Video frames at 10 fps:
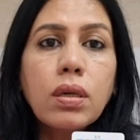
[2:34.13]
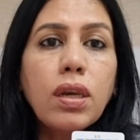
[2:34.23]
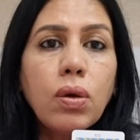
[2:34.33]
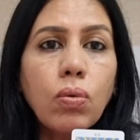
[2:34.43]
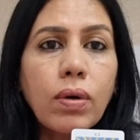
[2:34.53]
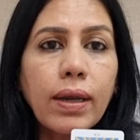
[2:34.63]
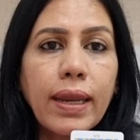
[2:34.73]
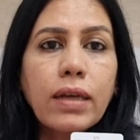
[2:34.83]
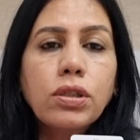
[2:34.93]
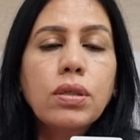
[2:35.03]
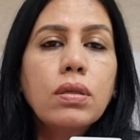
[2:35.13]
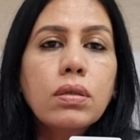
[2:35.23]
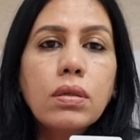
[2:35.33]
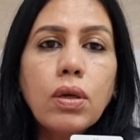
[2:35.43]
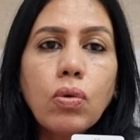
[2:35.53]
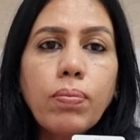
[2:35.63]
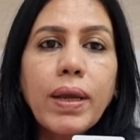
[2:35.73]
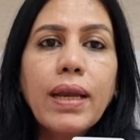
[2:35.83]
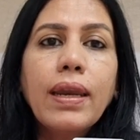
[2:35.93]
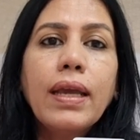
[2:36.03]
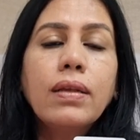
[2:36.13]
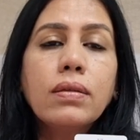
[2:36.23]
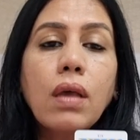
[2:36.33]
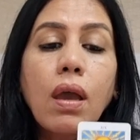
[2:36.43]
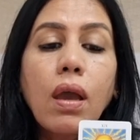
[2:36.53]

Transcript: new connections, new beginnings,